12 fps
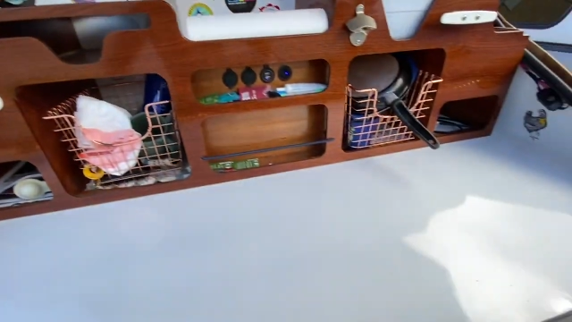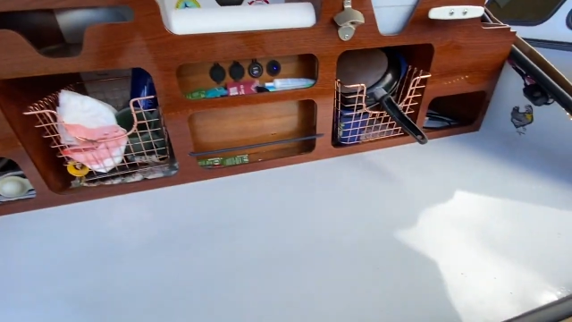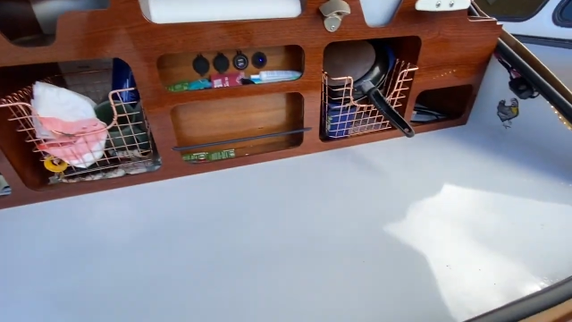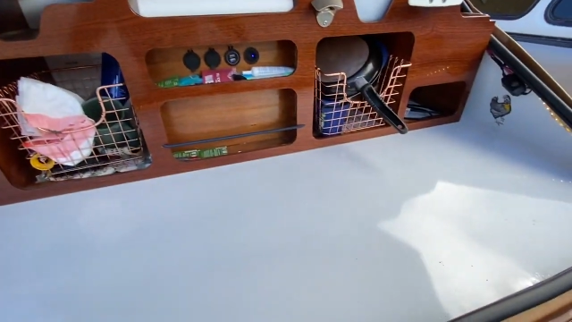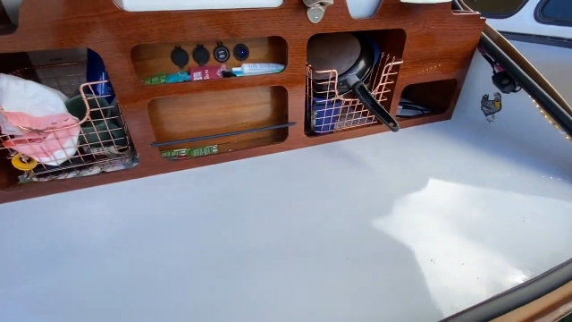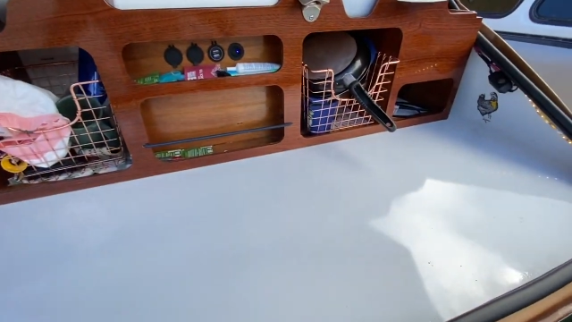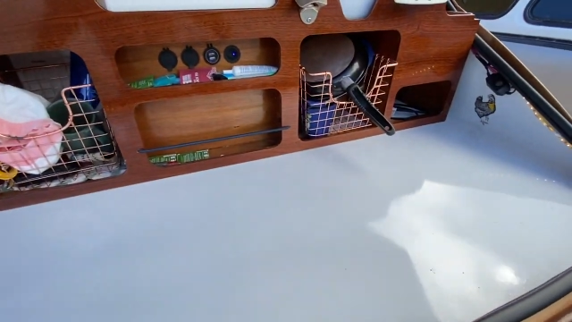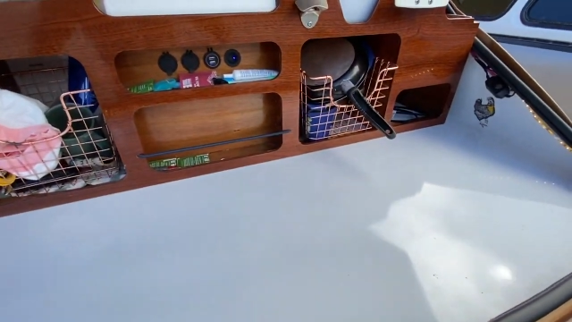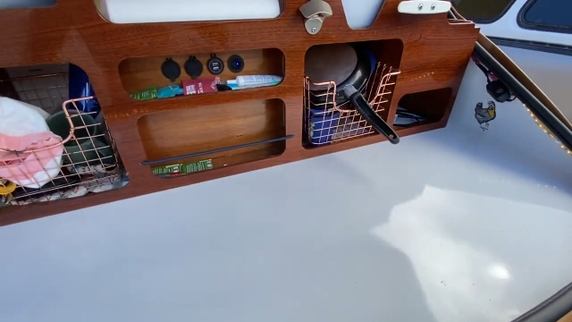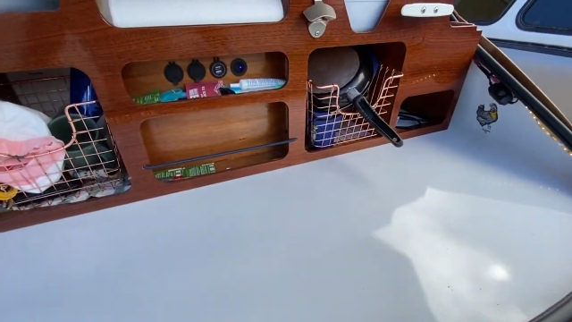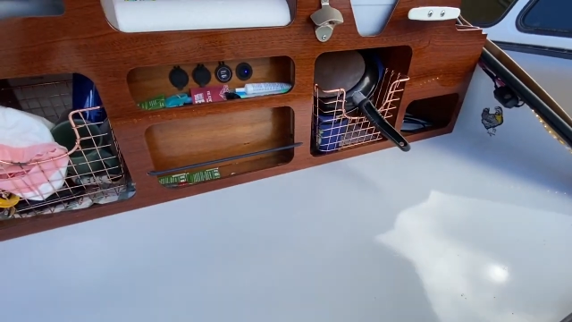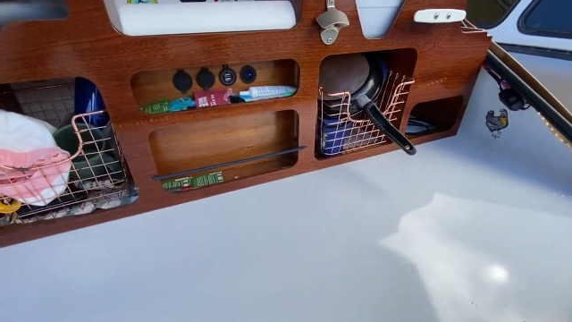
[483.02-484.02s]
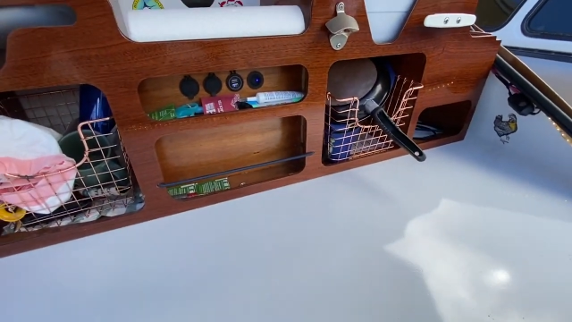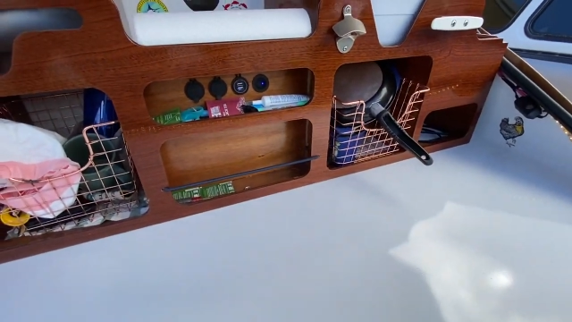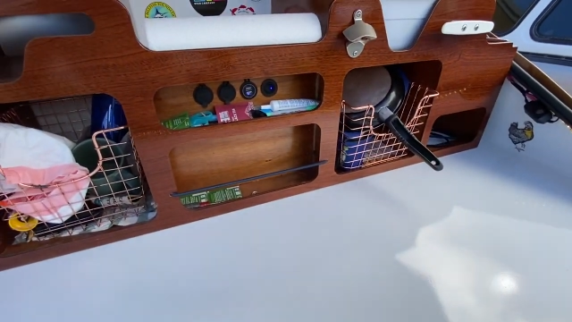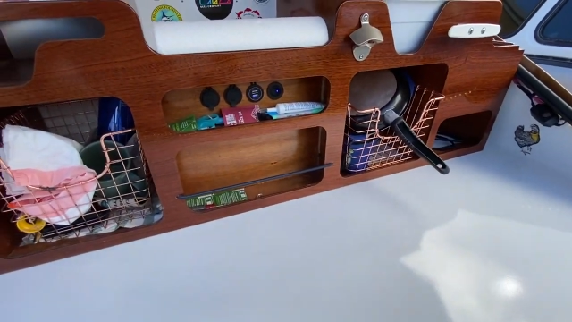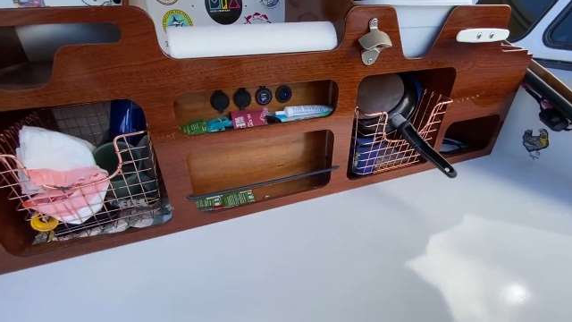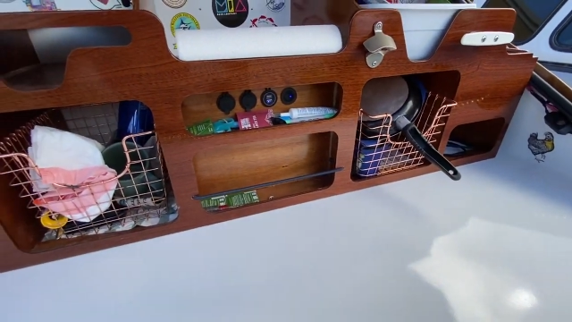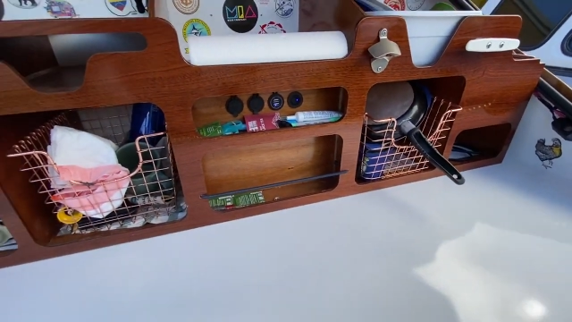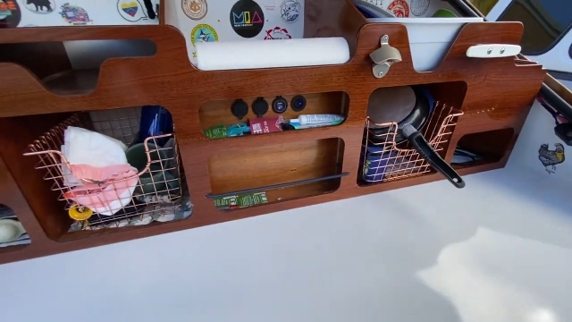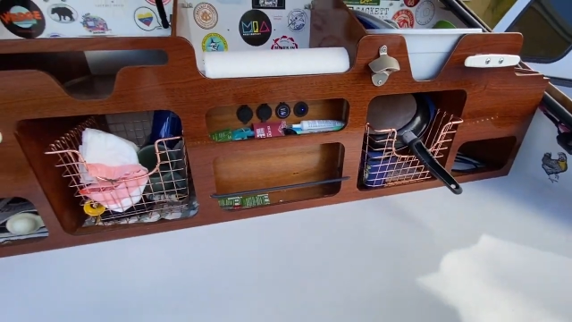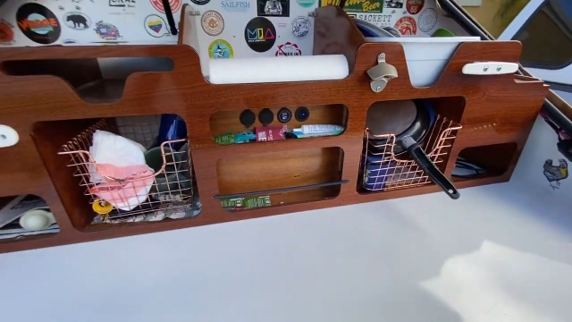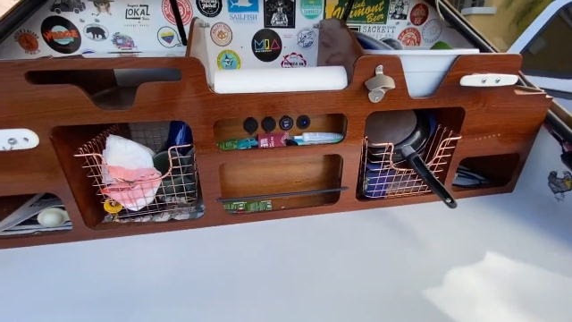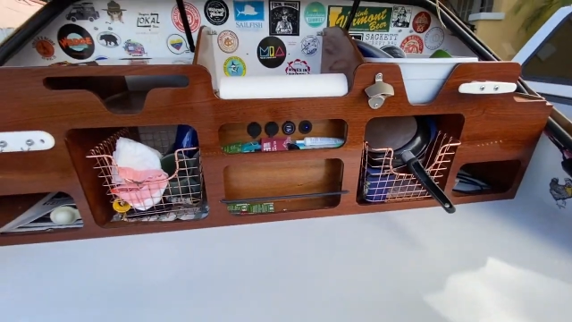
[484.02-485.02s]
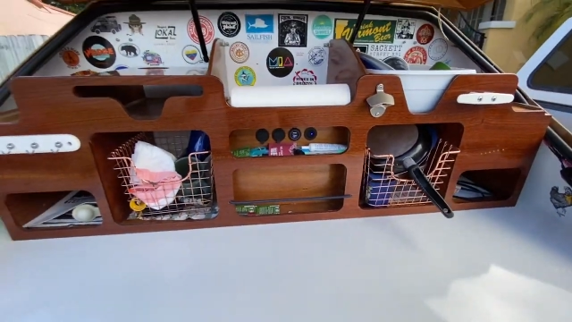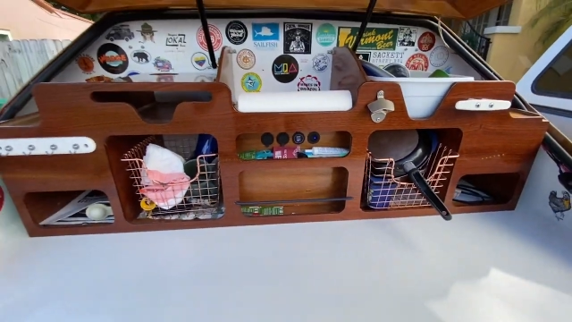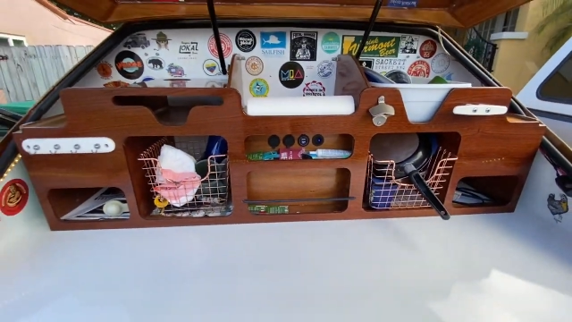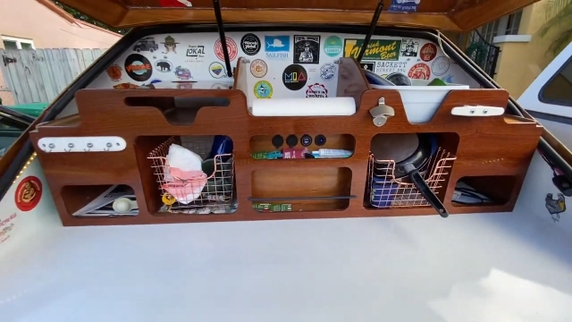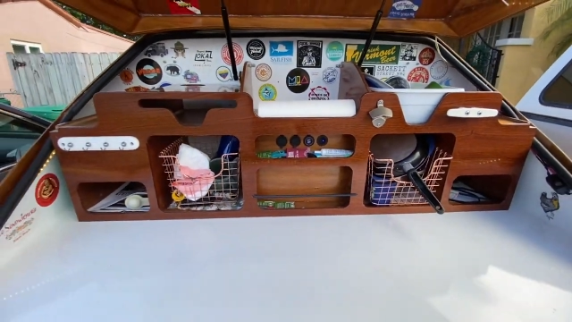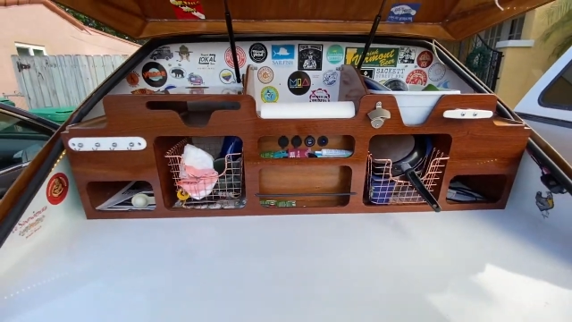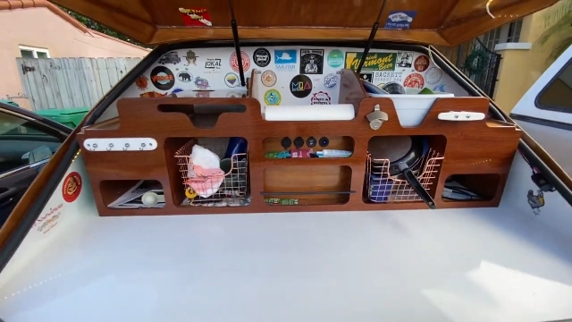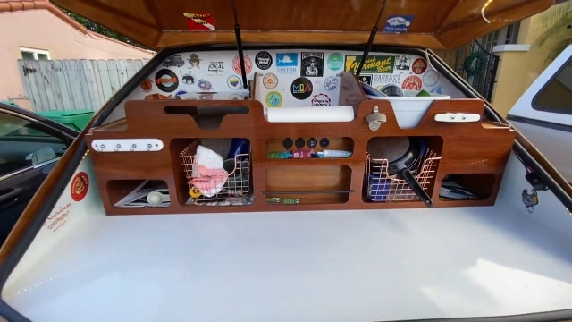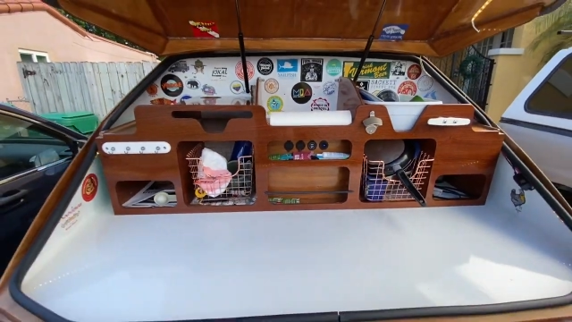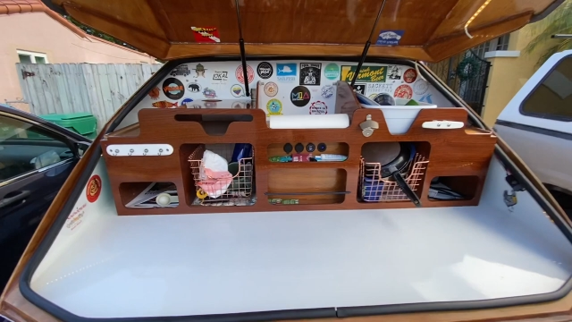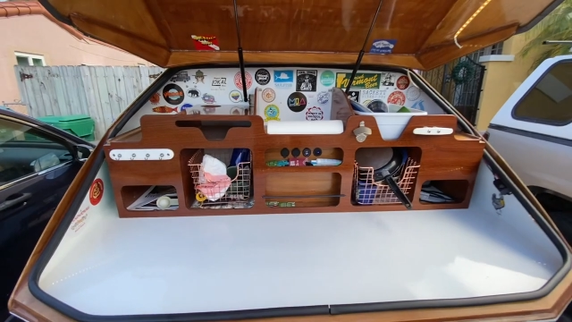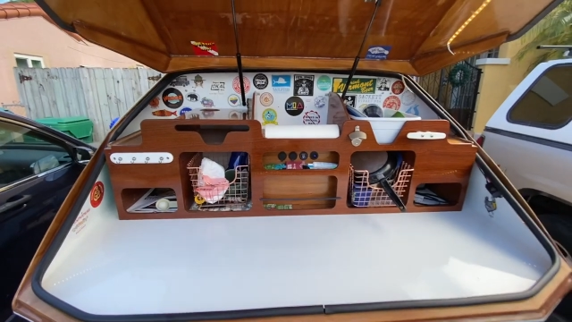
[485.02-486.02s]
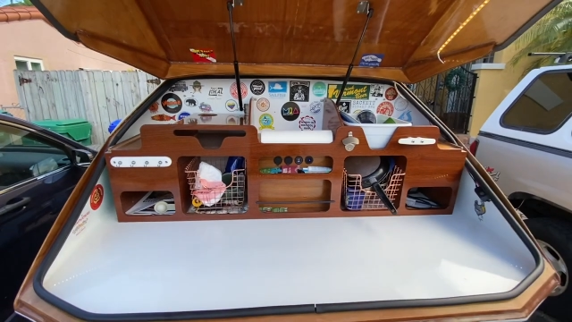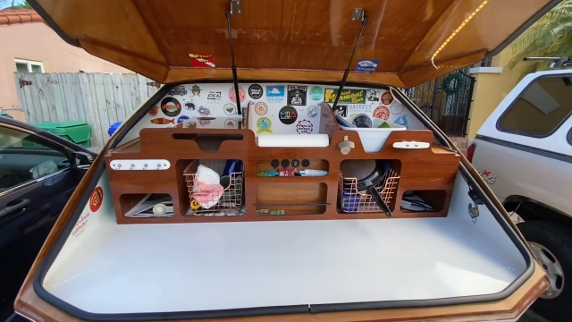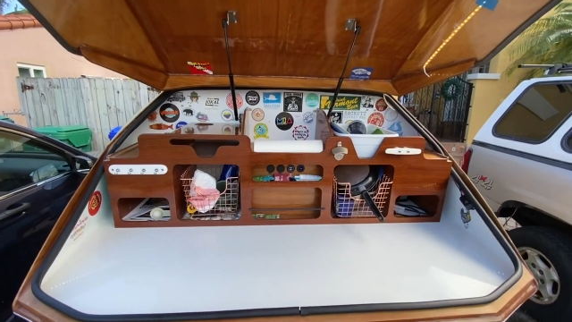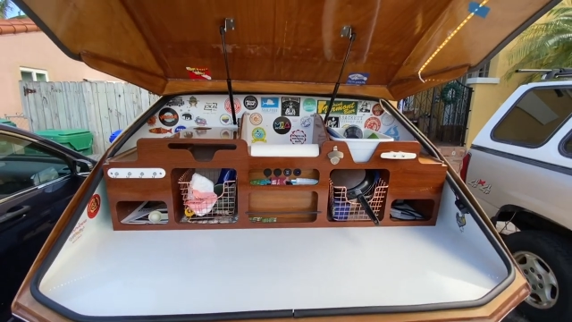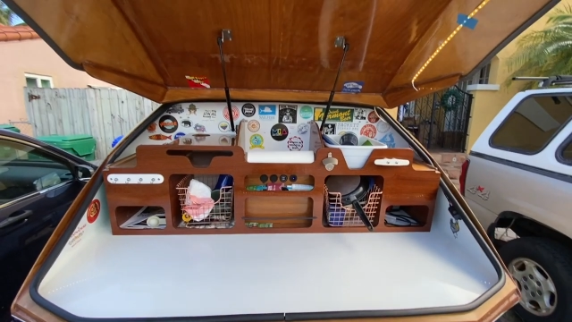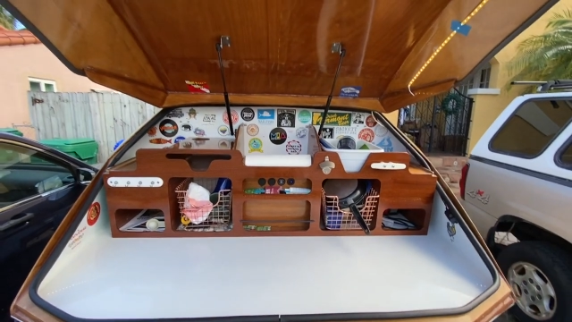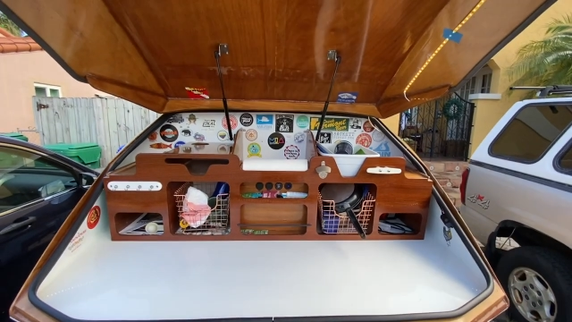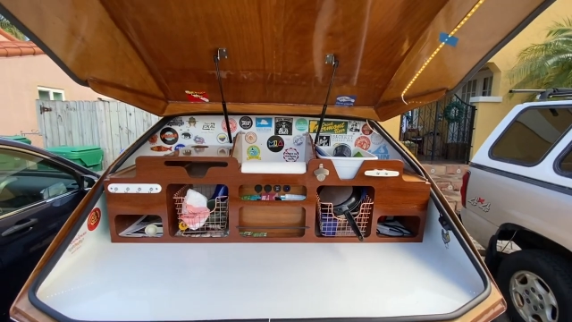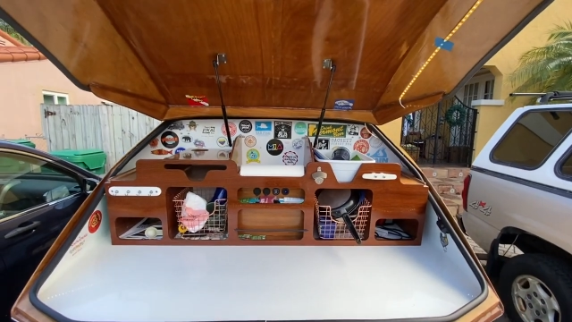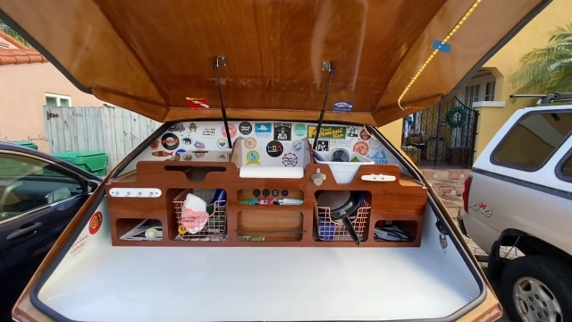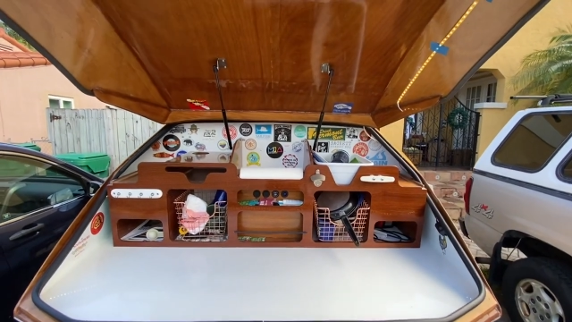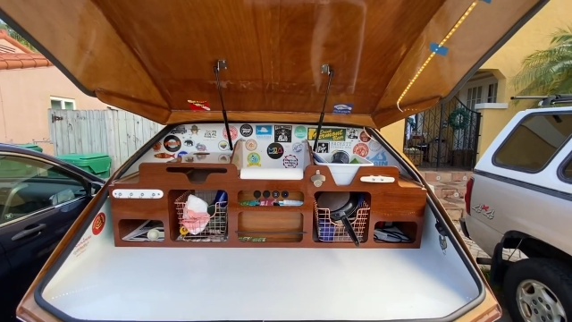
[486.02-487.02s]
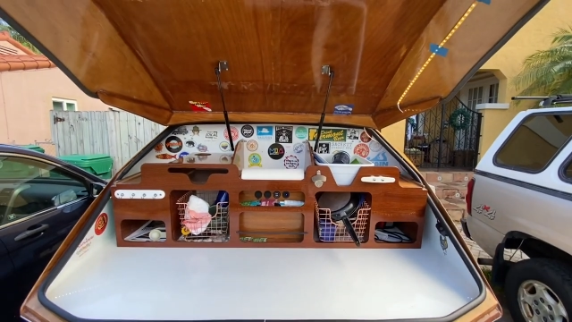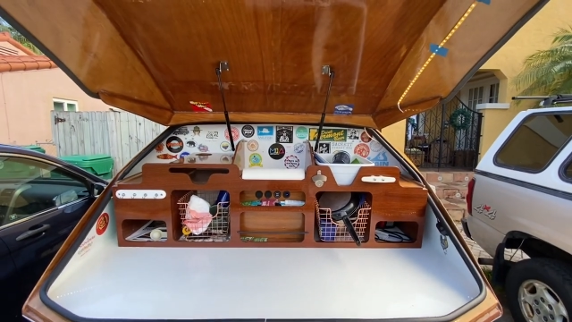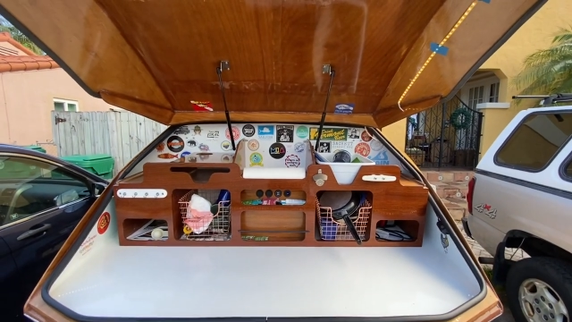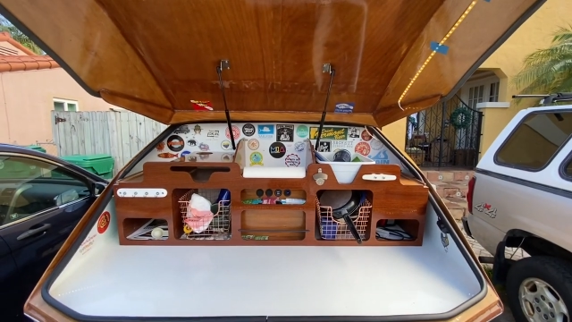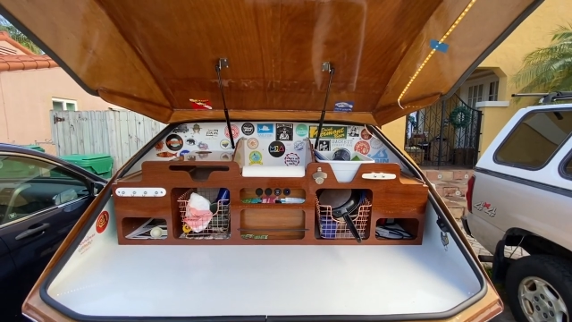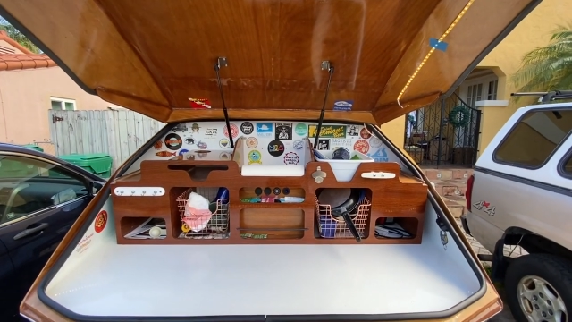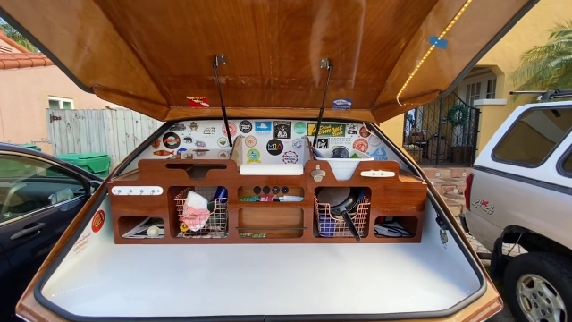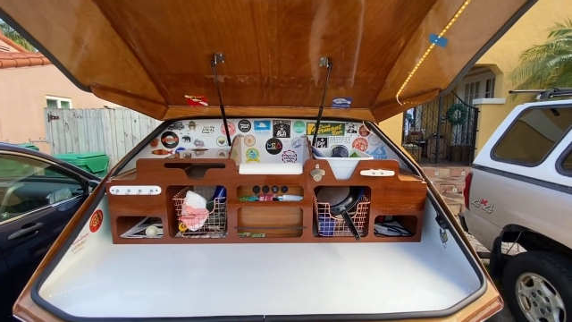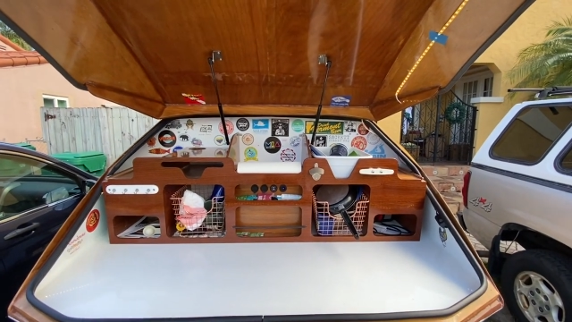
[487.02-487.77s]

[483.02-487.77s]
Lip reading: (no speaker visible)